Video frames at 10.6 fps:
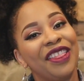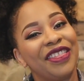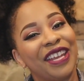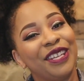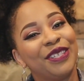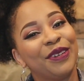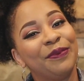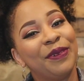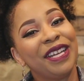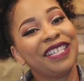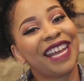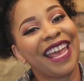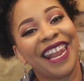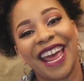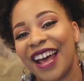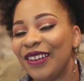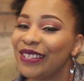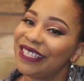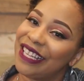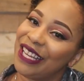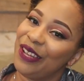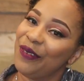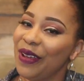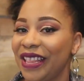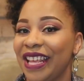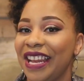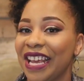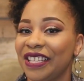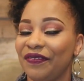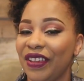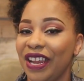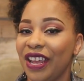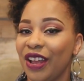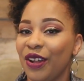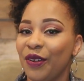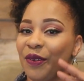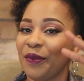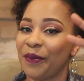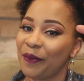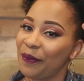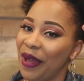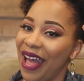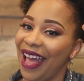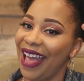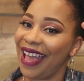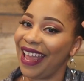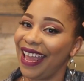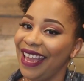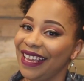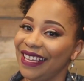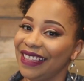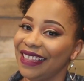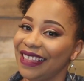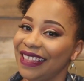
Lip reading: Thank you so much, and I'll see you in the next video. Bye.